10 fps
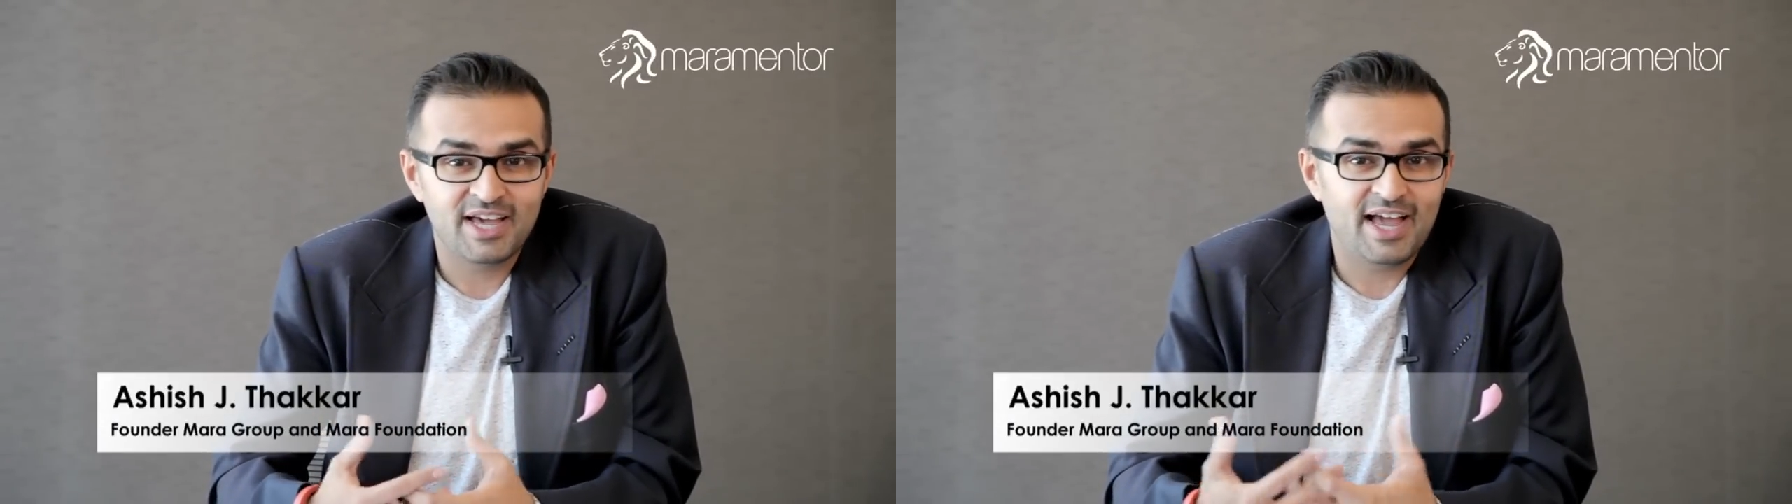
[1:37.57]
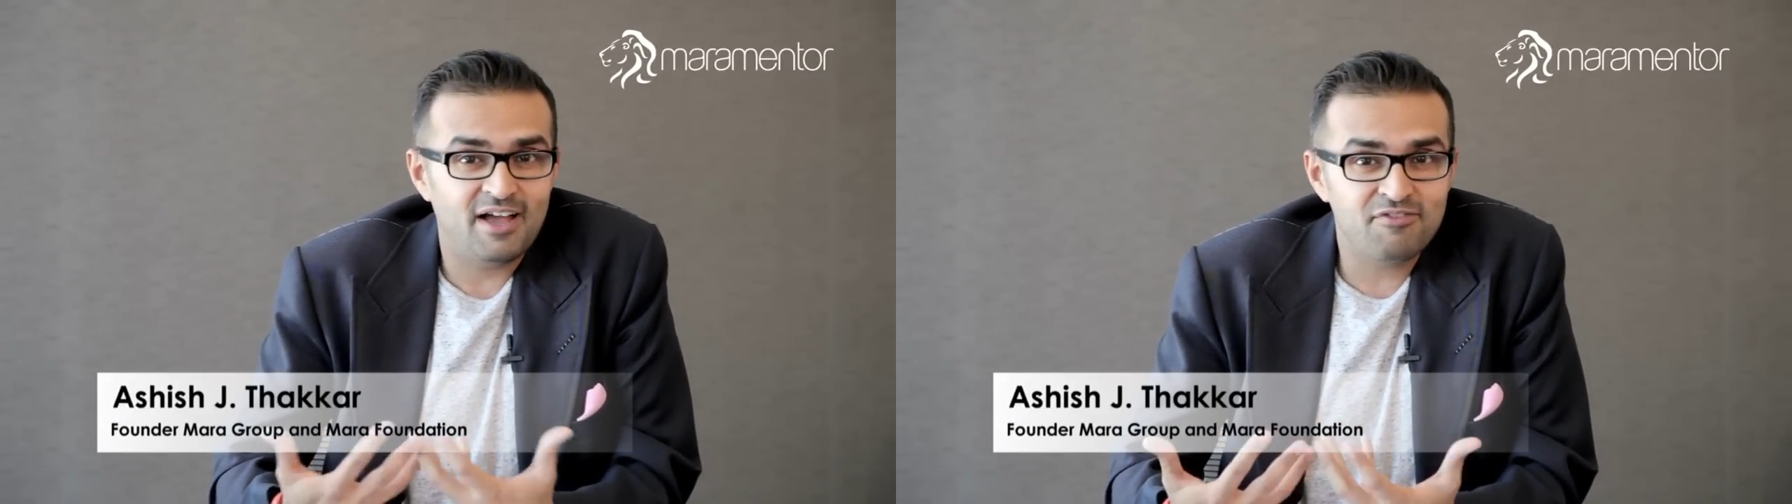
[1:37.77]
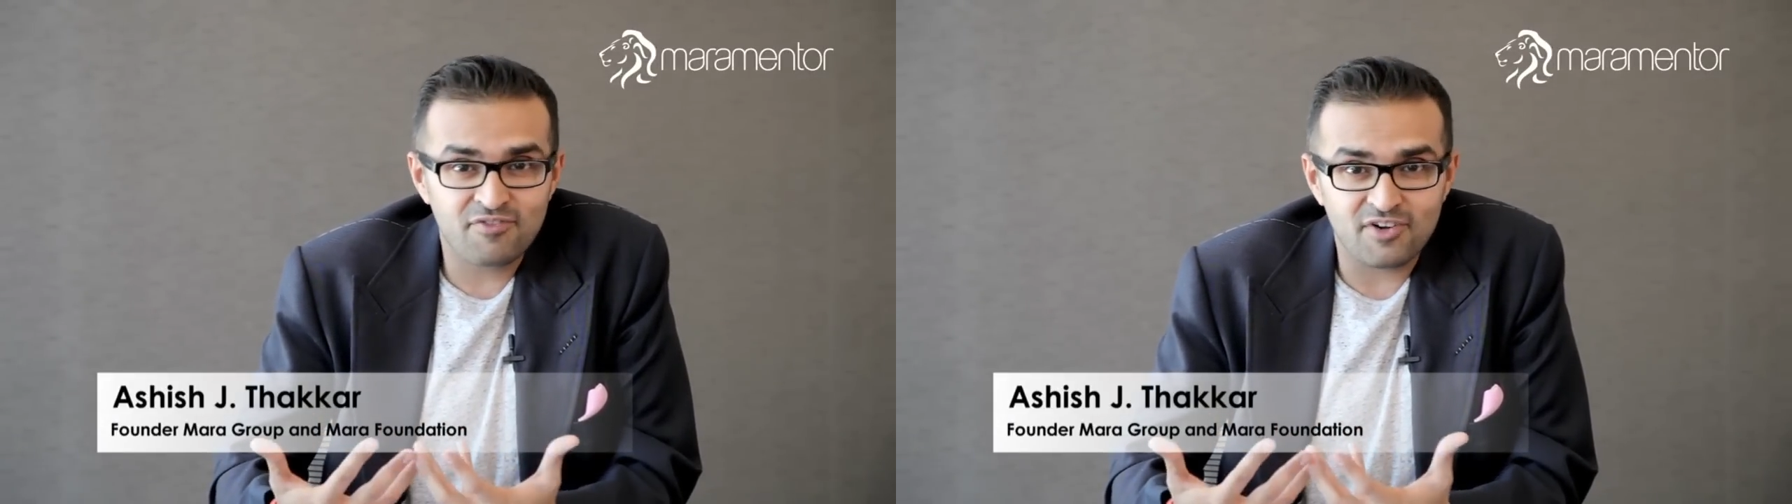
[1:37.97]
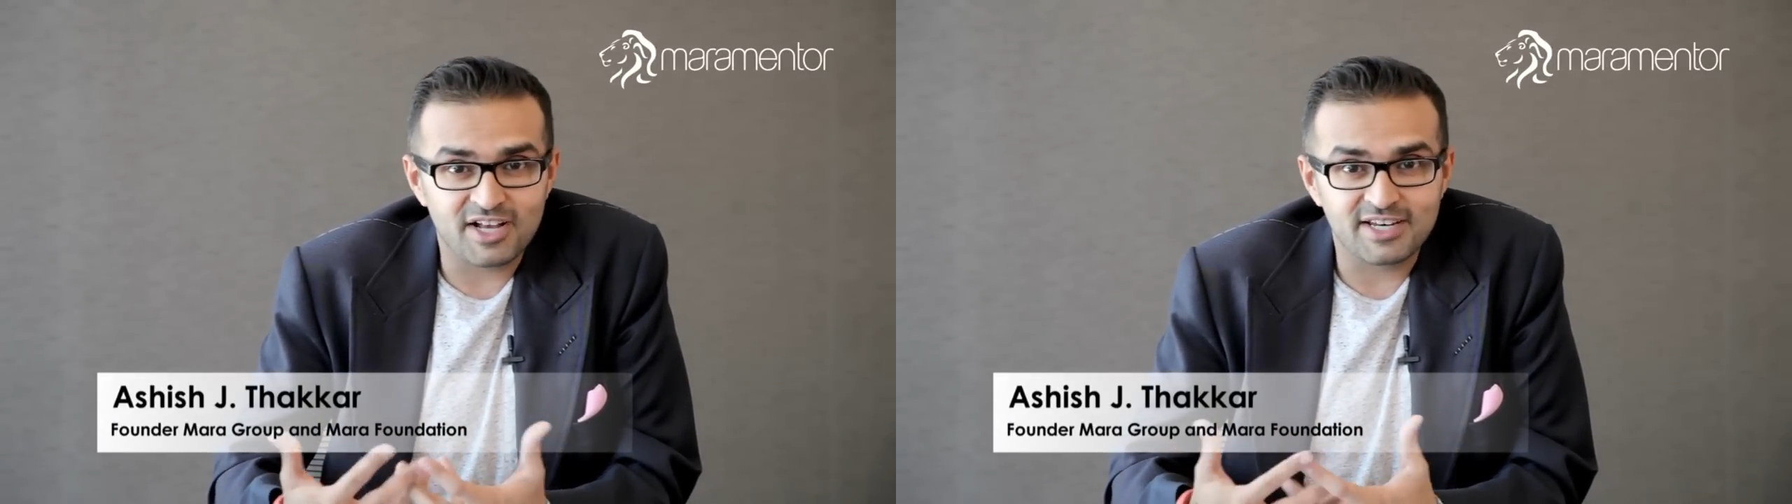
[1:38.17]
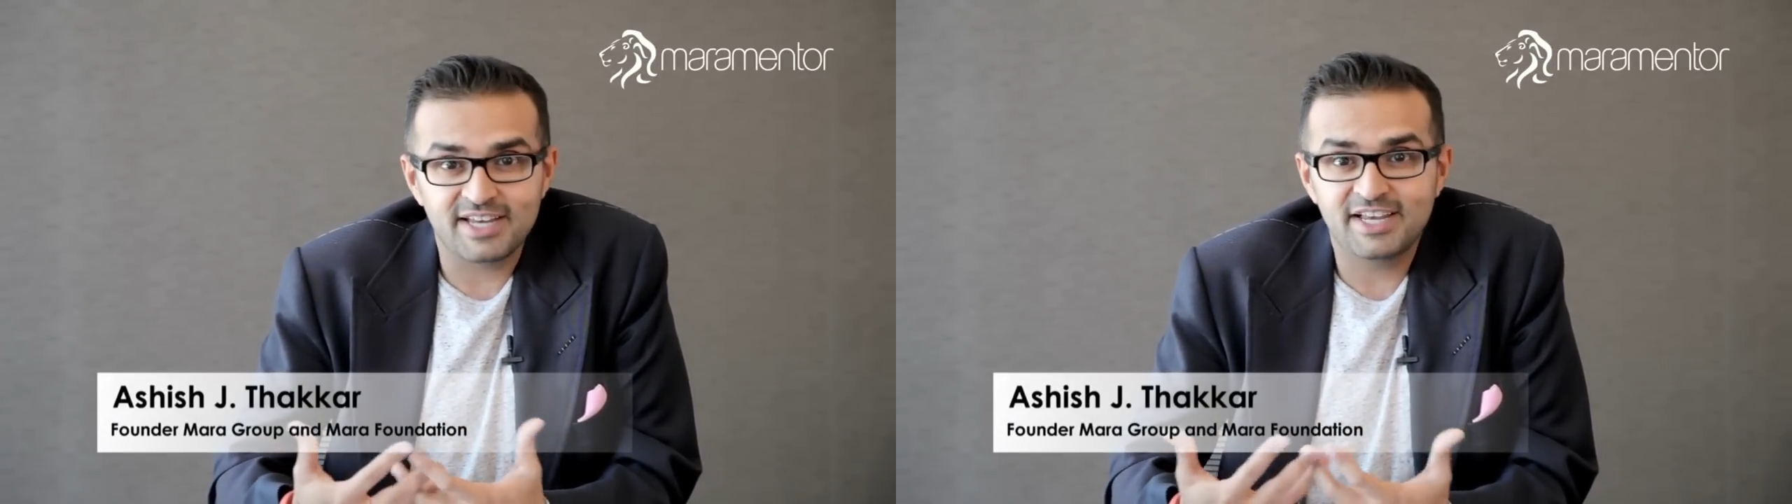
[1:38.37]
have
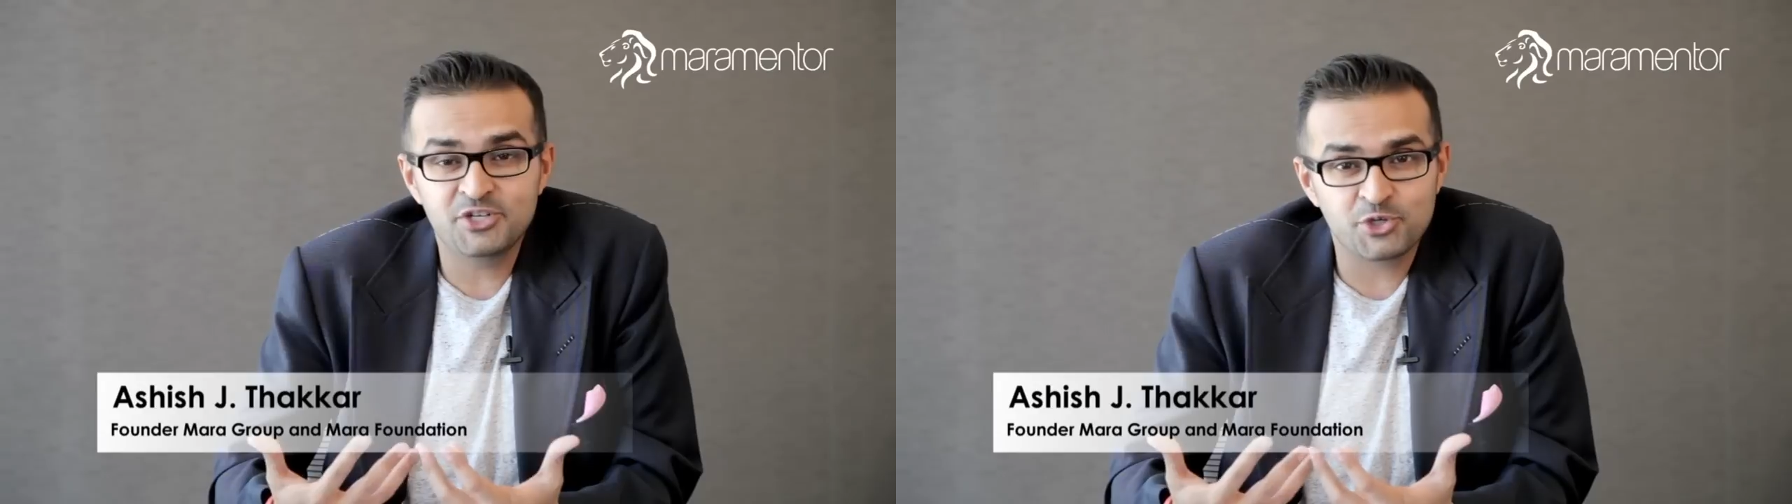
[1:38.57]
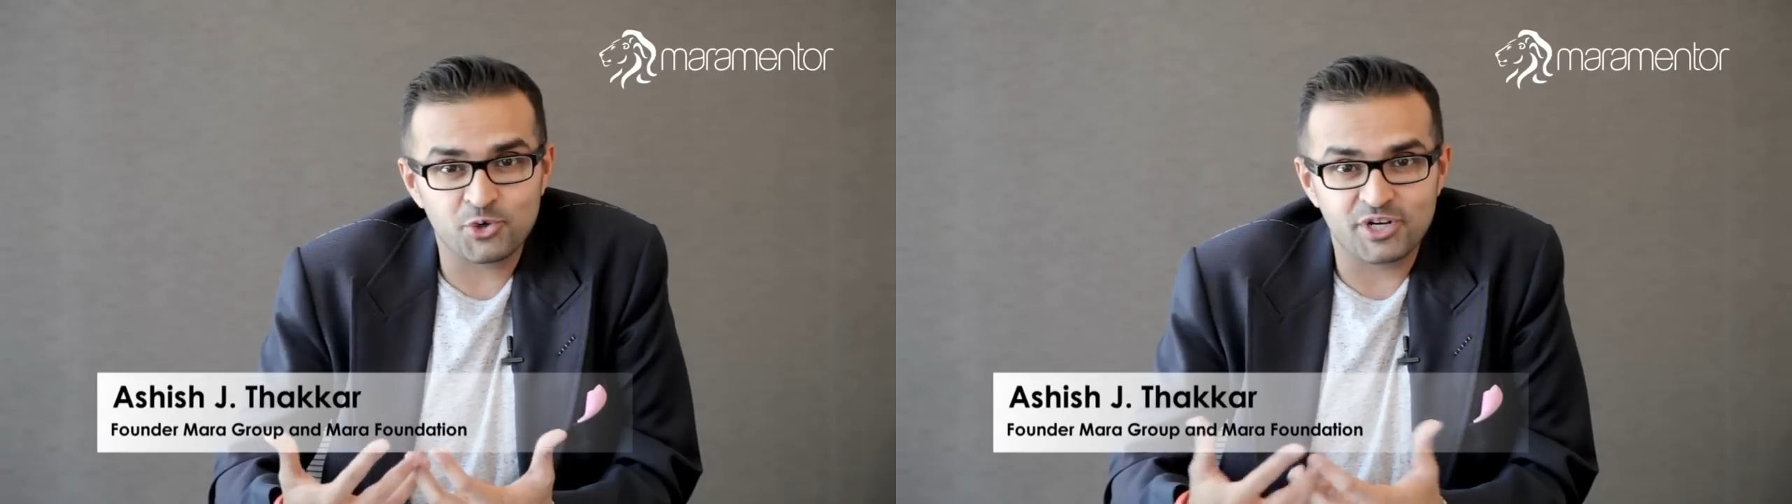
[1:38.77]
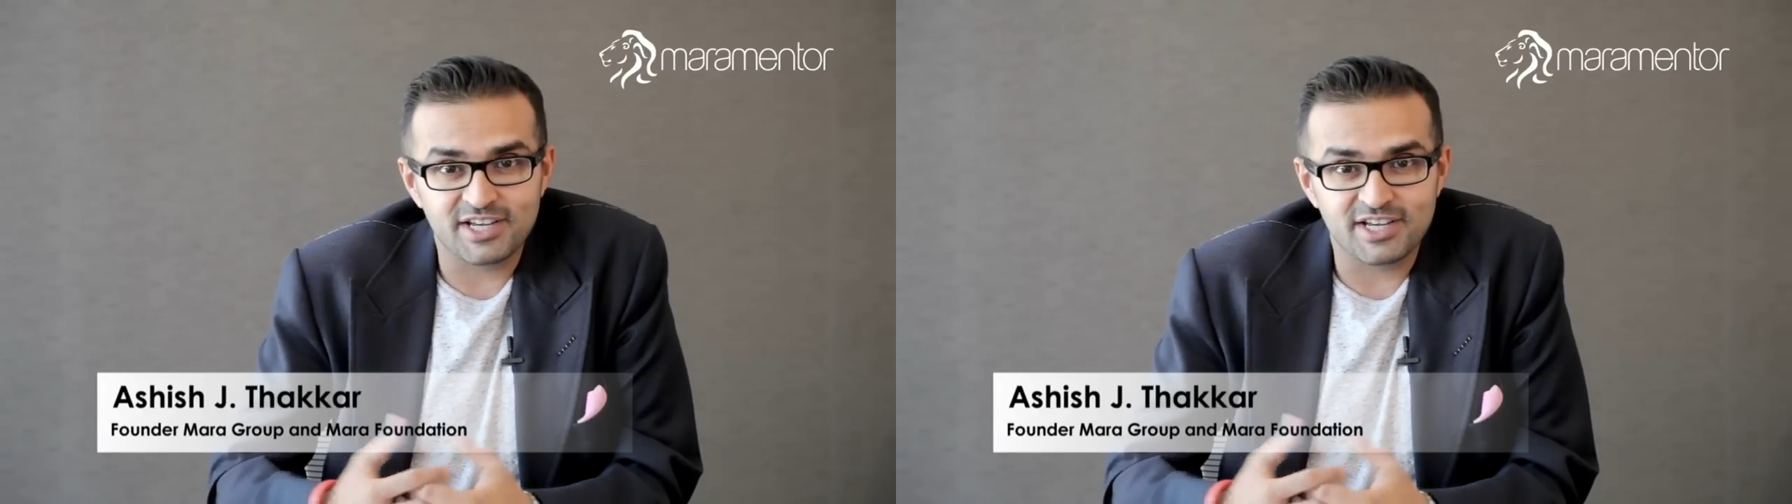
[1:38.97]
fun, enjoy